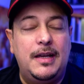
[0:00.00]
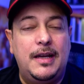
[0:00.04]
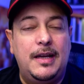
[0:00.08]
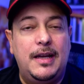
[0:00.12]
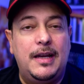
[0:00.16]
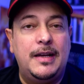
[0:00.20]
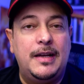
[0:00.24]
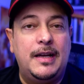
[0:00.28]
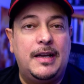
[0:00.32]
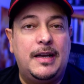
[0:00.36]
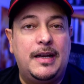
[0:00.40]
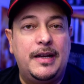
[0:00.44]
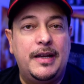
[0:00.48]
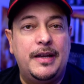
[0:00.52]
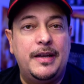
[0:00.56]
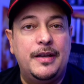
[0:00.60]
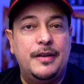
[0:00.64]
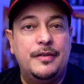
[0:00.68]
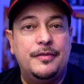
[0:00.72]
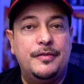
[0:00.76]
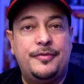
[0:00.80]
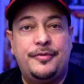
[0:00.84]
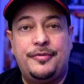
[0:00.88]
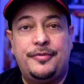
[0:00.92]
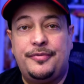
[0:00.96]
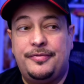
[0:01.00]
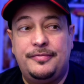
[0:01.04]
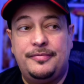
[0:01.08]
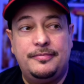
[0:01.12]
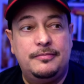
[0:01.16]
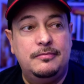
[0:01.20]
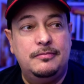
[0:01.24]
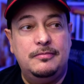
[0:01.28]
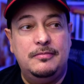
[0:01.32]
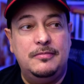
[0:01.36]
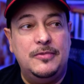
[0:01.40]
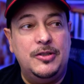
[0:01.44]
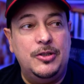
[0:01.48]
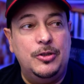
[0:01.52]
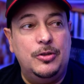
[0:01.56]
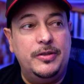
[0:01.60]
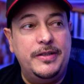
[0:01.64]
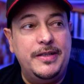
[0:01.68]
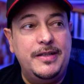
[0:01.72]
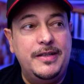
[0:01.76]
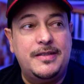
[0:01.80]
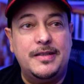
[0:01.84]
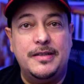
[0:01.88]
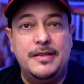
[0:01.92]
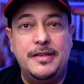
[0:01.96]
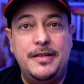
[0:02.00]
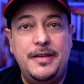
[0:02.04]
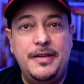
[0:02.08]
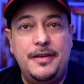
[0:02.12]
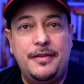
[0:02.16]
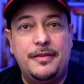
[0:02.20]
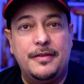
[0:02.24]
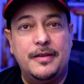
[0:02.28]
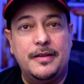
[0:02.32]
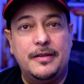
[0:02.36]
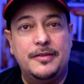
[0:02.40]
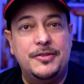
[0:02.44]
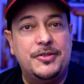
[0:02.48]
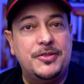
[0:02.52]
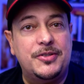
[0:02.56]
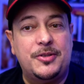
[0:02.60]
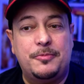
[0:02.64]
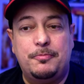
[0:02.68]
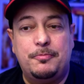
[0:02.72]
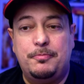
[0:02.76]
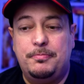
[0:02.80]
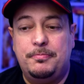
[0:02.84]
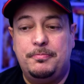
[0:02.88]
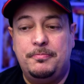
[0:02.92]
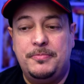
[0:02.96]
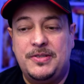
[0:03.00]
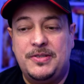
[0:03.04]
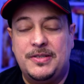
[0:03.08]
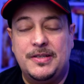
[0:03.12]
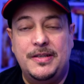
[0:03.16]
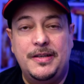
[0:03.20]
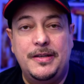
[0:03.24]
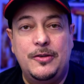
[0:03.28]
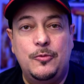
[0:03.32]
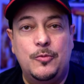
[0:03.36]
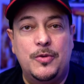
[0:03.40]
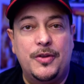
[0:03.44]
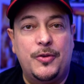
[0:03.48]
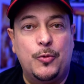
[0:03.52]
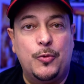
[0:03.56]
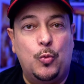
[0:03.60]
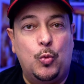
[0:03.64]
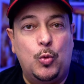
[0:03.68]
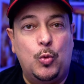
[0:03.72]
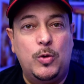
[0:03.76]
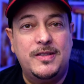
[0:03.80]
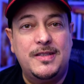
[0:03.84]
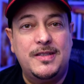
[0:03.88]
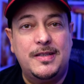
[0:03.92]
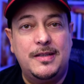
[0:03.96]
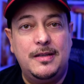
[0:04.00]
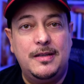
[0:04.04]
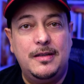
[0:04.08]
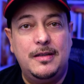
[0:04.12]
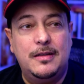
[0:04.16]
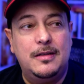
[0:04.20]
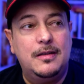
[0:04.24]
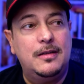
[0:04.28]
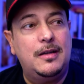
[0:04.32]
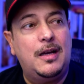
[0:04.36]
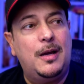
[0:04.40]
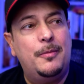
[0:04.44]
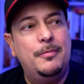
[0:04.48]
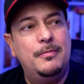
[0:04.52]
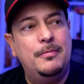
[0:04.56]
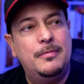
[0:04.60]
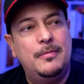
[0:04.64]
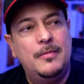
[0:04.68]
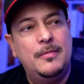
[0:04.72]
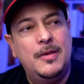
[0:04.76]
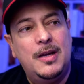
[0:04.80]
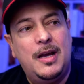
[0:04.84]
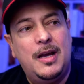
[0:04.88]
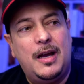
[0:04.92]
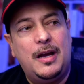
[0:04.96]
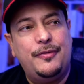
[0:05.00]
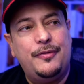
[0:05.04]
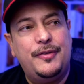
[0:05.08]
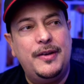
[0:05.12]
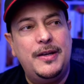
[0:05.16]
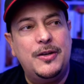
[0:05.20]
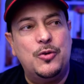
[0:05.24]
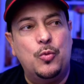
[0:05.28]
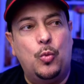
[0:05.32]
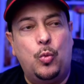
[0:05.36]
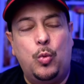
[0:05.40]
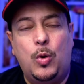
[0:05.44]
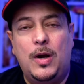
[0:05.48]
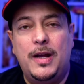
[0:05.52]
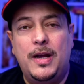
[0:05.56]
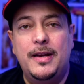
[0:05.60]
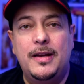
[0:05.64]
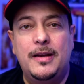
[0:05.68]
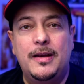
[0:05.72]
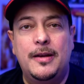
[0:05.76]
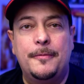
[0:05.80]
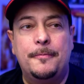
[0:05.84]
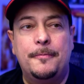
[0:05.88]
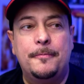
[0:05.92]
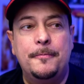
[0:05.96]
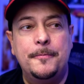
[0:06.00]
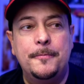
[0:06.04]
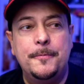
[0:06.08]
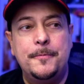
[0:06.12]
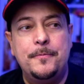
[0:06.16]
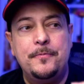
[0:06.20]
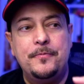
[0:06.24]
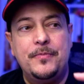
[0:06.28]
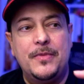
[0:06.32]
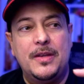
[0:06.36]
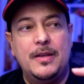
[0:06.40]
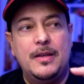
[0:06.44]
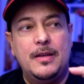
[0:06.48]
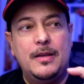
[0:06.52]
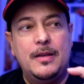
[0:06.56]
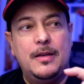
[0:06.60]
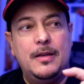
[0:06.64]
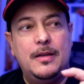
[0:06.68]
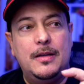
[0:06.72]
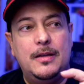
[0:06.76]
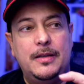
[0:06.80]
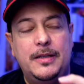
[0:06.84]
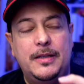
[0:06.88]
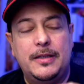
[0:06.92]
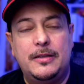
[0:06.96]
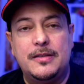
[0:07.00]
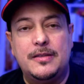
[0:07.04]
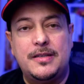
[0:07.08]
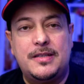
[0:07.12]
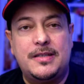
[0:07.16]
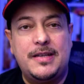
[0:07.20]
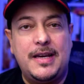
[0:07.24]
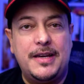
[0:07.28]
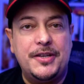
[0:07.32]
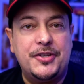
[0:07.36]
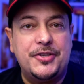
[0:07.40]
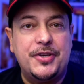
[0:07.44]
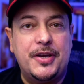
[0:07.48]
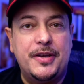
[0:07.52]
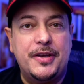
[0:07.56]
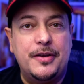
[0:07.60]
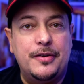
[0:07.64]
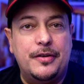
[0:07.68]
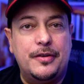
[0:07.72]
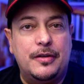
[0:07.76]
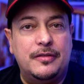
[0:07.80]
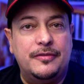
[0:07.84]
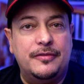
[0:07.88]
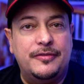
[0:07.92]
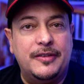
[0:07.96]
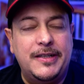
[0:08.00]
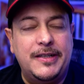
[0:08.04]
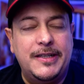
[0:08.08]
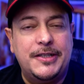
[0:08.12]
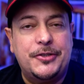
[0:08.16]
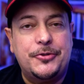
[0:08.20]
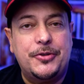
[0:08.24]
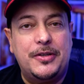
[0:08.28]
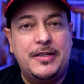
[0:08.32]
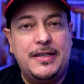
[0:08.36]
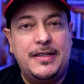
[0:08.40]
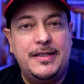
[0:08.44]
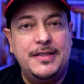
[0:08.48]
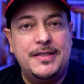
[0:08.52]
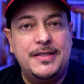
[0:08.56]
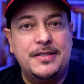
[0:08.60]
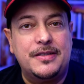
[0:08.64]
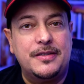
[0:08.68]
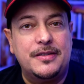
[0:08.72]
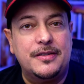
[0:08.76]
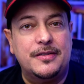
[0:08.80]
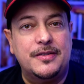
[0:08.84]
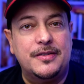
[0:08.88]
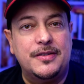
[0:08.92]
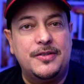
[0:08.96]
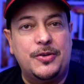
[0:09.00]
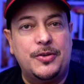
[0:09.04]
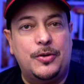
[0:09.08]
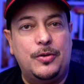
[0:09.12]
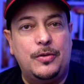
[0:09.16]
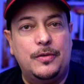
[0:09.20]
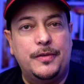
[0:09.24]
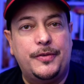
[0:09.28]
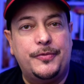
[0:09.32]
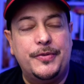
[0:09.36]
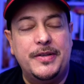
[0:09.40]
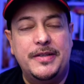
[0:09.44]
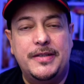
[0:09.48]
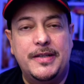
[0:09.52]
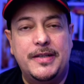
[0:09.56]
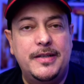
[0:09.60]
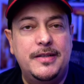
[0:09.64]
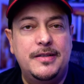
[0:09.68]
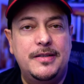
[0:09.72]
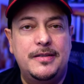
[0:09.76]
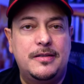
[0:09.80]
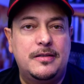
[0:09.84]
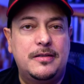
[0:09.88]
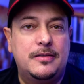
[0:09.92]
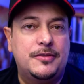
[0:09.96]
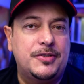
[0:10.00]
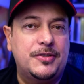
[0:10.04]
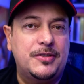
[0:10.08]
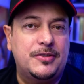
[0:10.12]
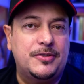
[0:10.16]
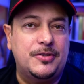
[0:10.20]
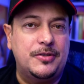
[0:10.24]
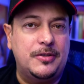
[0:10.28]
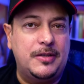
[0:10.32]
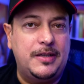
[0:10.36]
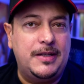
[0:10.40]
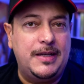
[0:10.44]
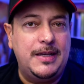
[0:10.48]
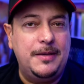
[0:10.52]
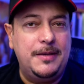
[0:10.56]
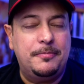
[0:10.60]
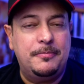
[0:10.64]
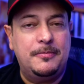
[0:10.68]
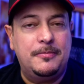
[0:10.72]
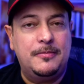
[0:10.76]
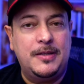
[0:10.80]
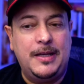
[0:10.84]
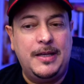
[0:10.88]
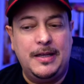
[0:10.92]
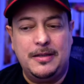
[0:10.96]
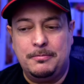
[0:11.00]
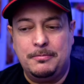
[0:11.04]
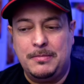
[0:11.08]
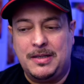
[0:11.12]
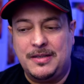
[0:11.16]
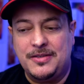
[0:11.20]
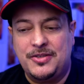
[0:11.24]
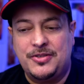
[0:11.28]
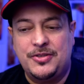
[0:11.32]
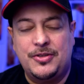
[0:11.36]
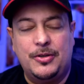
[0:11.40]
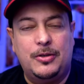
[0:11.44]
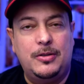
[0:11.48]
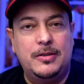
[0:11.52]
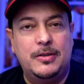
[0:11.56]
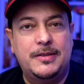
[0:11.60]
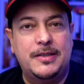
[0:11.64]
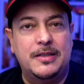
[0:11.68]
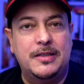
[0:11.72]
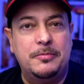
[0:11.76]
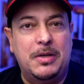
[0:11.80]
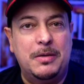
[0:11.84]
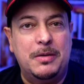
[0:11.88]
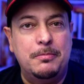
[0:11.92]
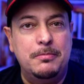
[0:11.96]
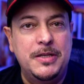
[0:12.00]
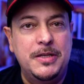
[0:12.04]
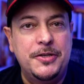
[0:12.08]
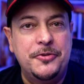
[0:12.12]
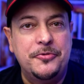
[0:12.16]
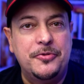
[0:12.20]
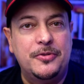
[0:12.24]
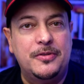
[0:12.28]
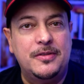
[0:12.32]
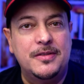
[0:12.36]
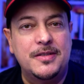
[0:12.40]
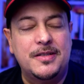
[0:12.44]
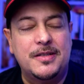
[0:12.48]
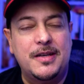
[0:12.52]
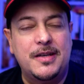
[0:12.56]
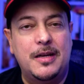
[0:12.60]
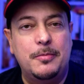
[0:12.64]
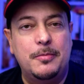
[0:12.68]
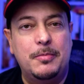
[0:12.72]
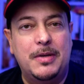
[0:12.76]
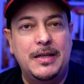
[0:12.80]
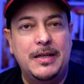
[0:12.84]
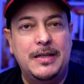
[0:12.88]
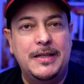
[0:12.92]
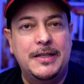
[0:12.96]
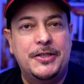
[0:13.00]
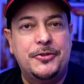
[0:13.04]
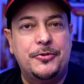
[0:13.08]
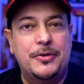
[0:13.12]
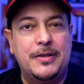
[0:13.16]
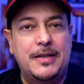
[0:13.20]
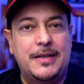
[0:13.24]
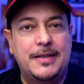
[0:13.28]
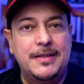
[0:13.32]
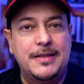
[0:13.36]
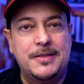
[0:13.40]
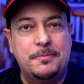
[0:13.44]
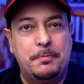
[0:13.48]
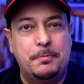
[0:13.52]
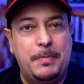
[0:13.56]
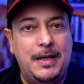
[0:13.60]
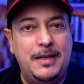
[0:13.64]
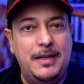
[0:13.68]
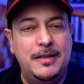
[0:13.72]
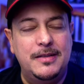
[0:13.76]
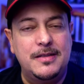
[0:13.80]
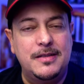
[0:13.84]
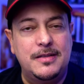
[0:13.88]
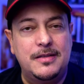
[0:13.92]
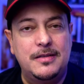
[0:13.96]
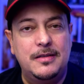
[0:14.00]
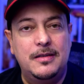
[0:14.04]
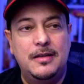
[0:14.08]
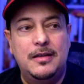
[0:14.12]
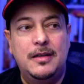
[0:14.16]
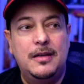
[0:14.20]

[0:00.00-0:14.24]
and I have not eaten anything, just sitting with water. I've had one little sachet of electrolytes this whole 3 days just to get my salt and my minerals and my electrolytes balanced.